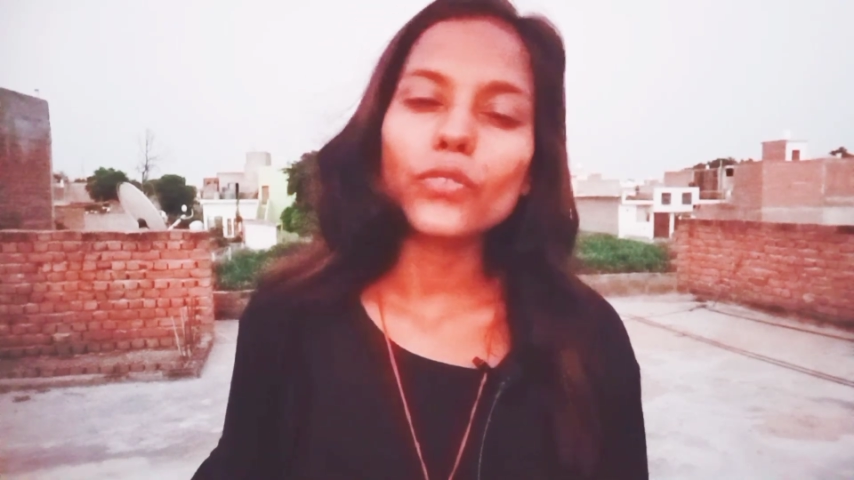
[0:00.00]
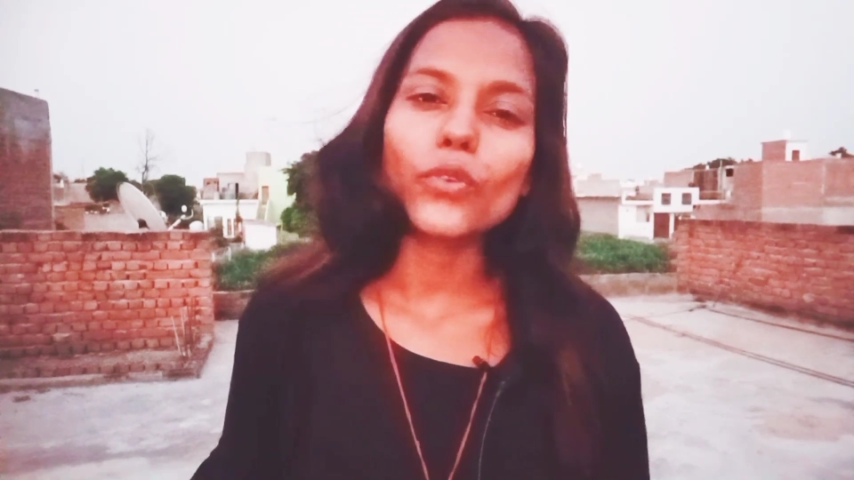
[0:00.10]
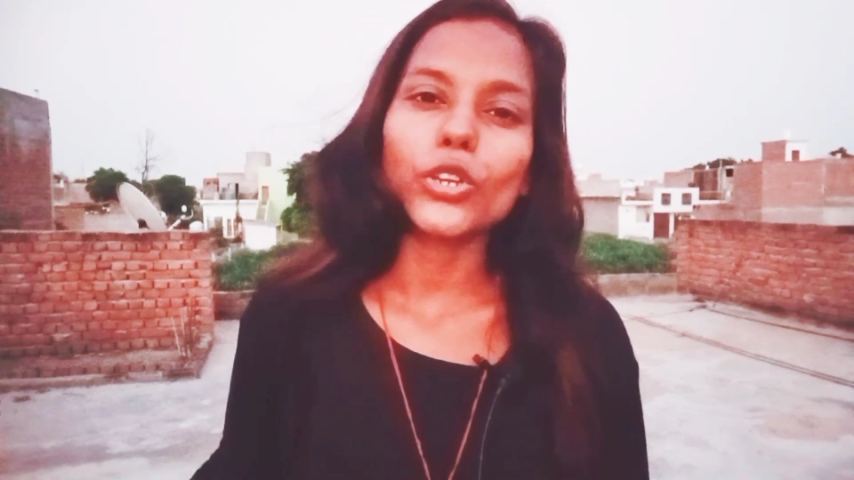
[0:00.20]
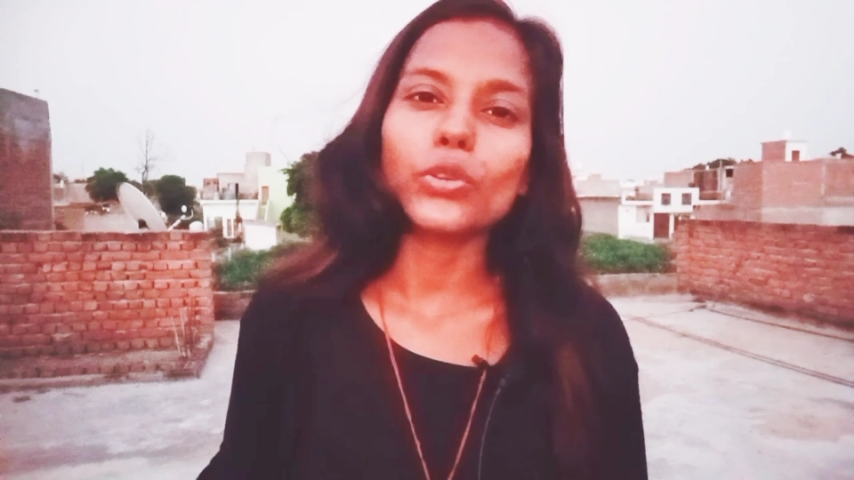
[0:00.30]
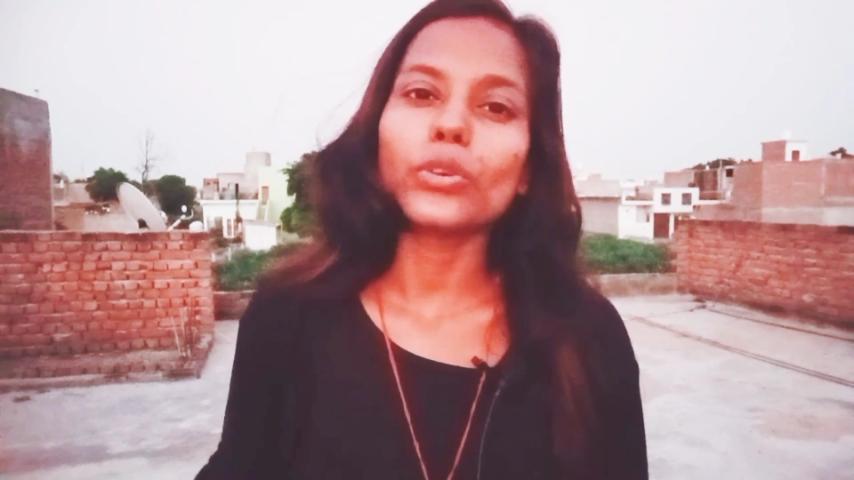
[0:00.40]

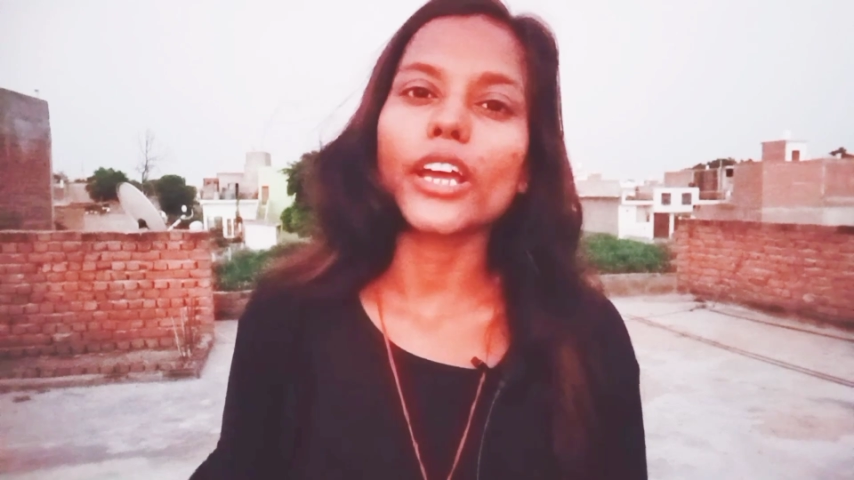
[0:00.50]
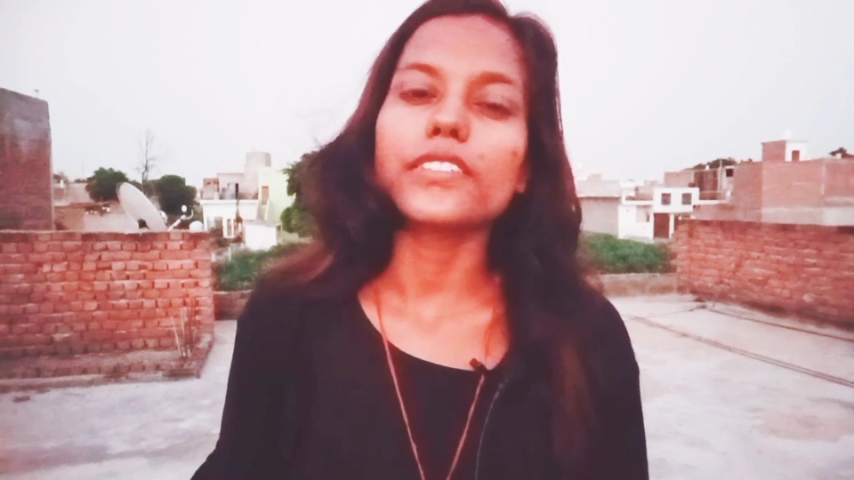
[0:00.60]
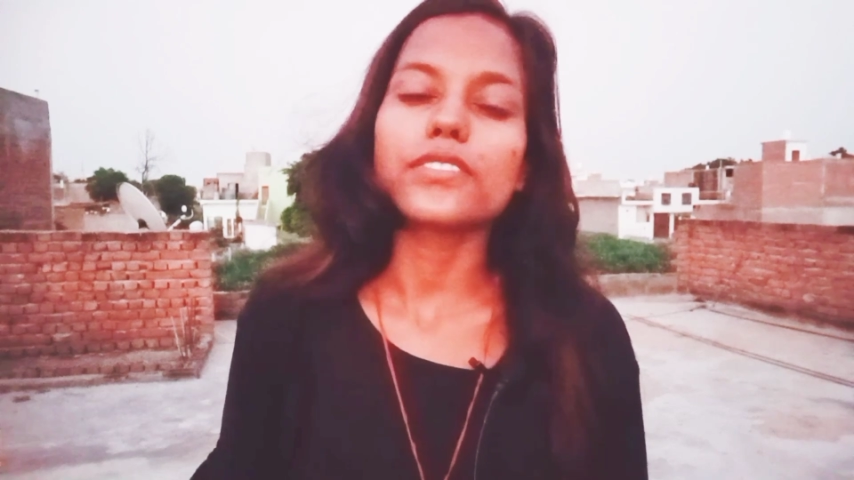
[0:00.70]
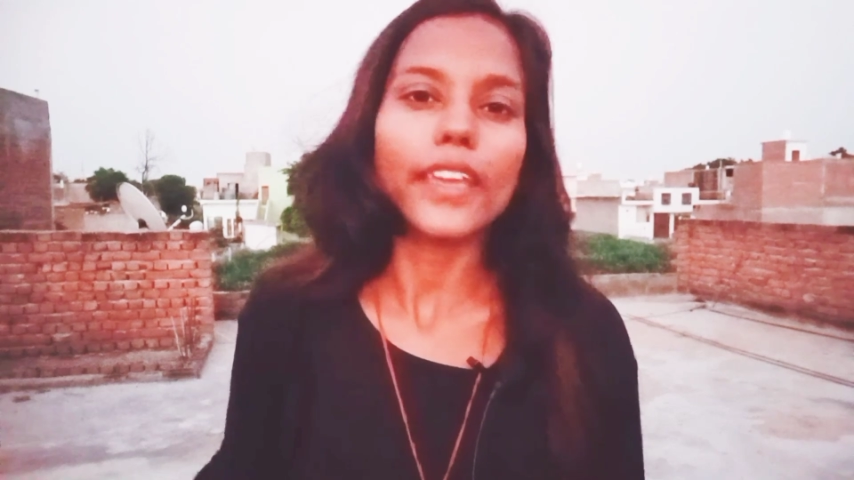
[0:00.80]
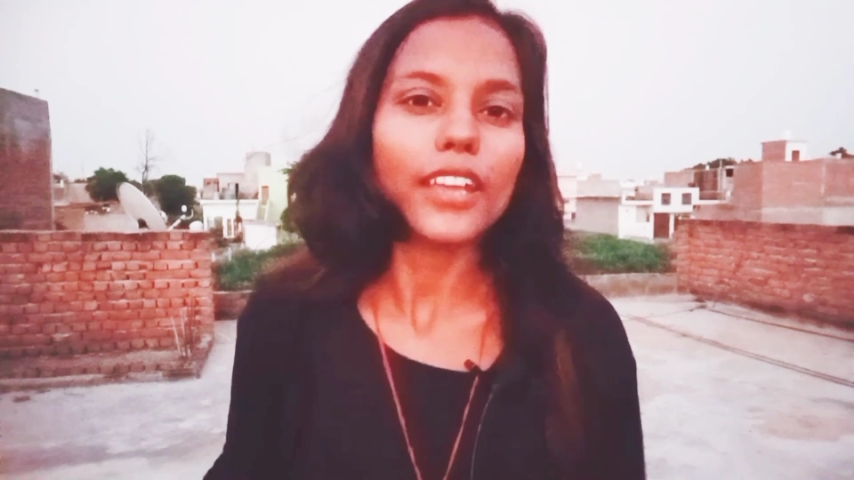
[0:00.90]
what you guys
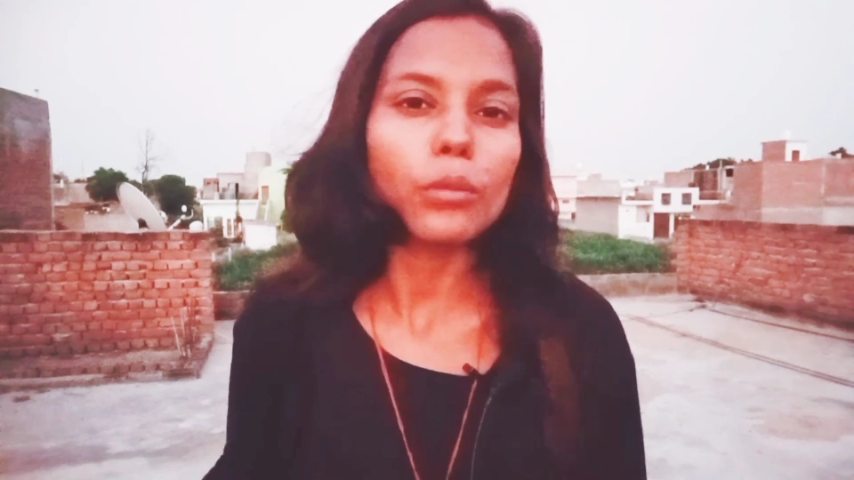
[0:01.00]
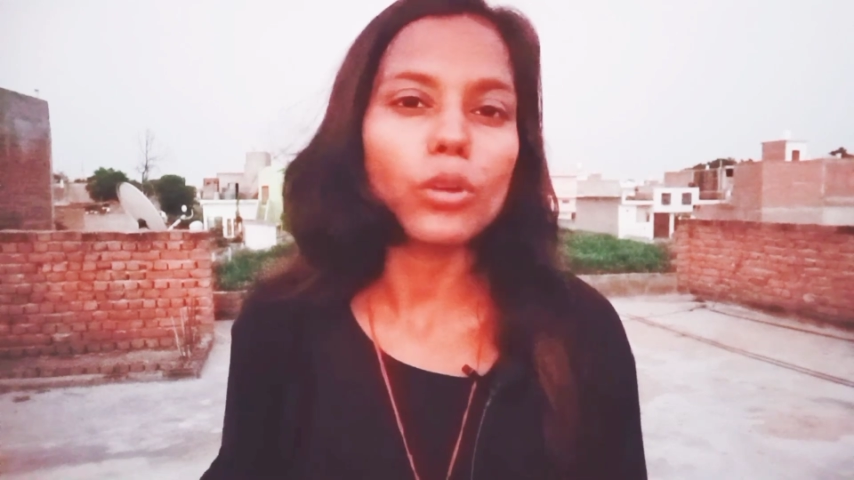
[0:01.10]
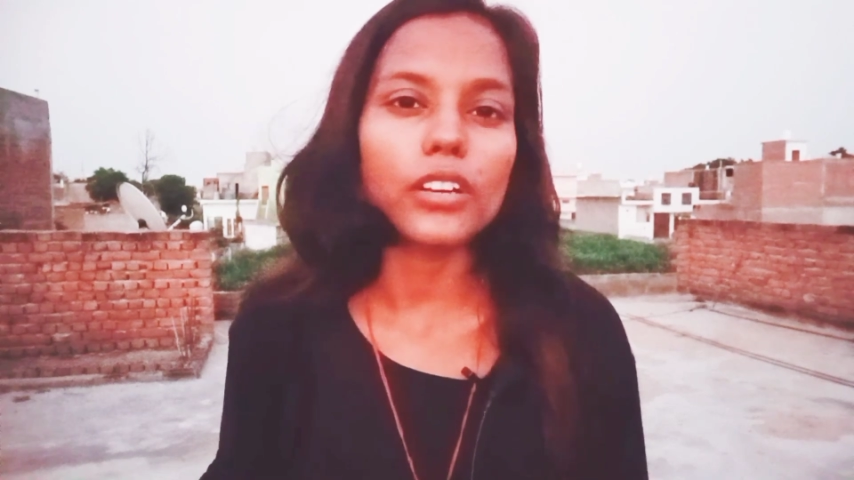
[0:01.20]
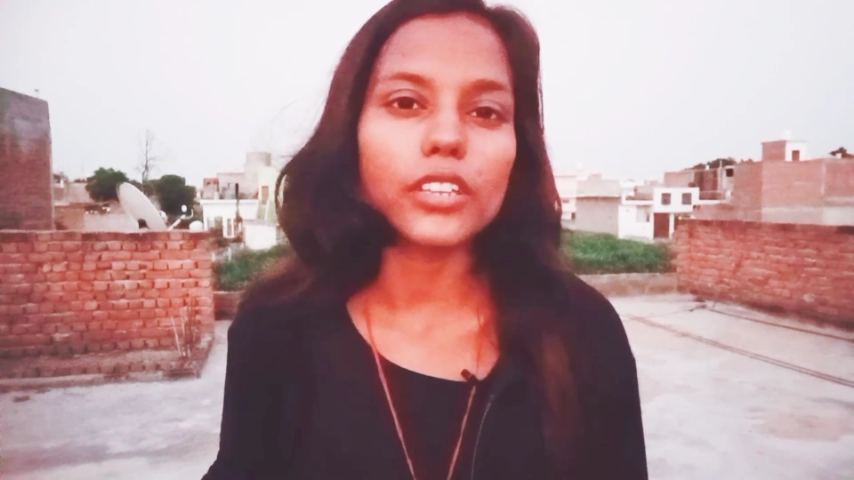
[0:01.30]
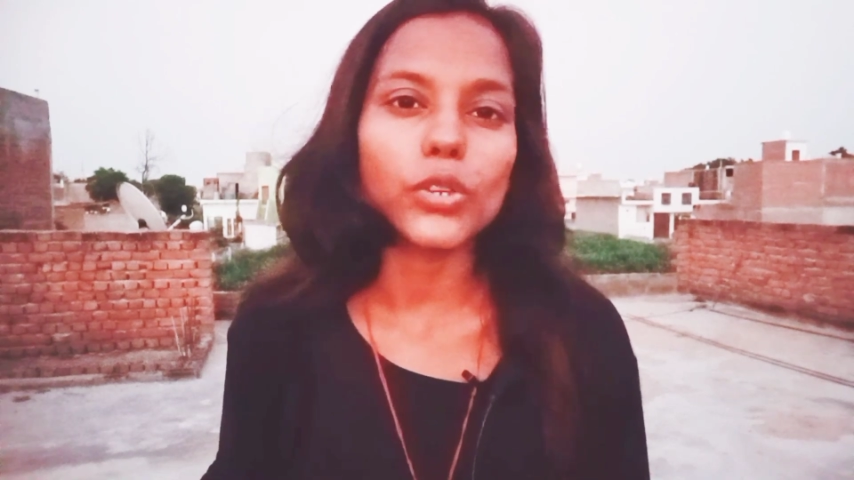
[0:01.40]
think
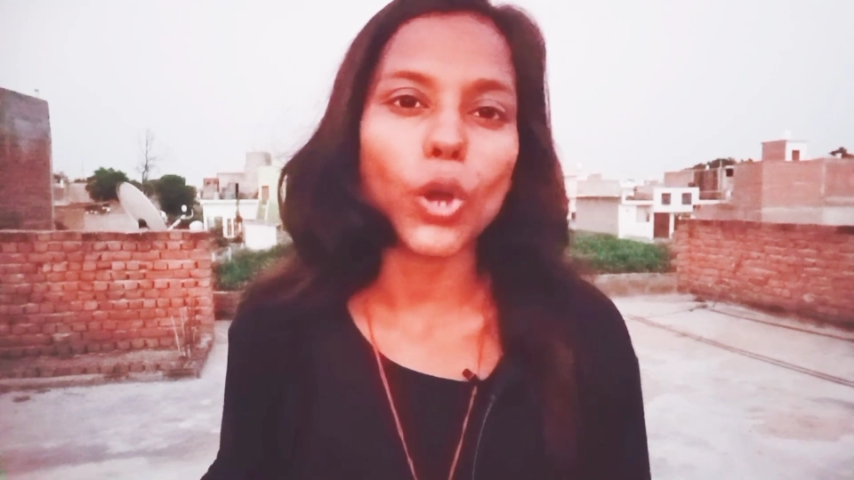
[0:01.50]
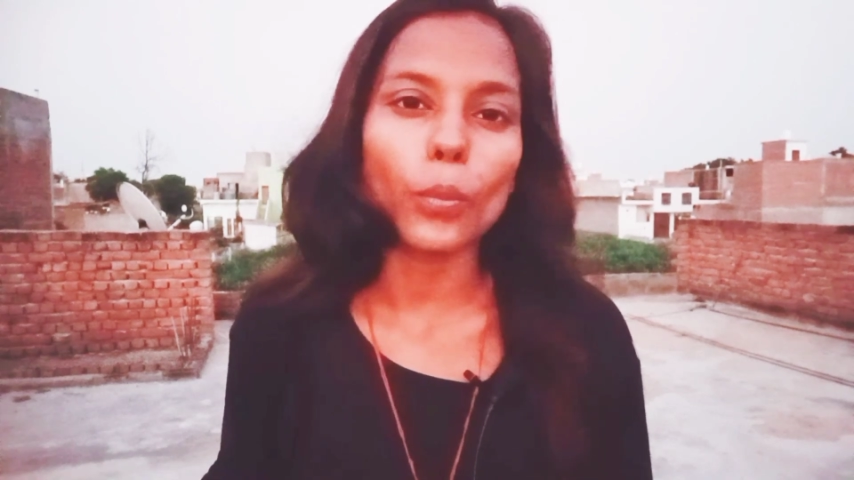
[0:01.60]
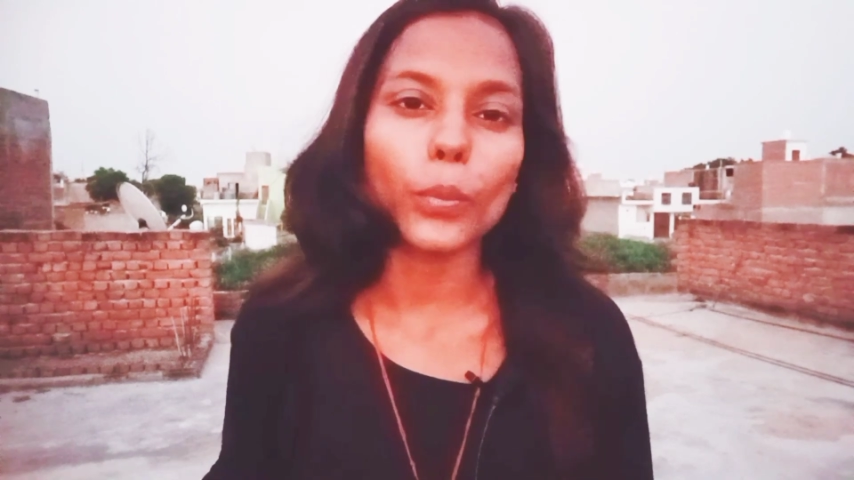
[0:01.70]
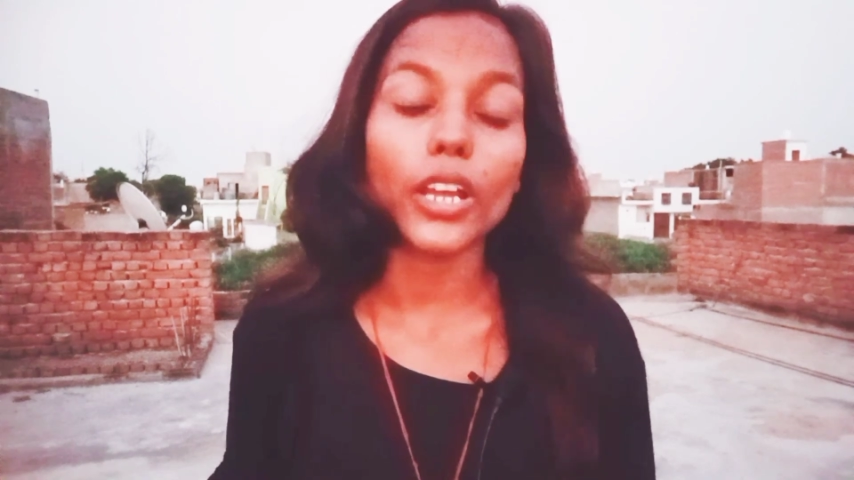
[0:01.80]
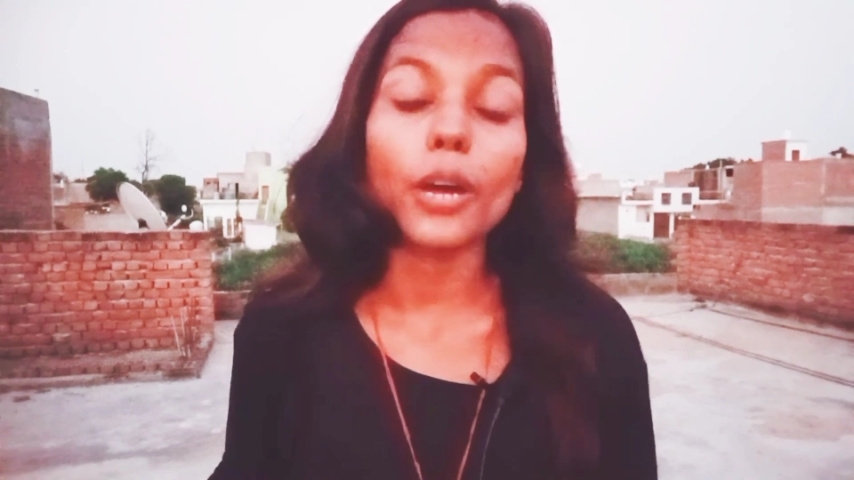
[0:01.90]
about the topic,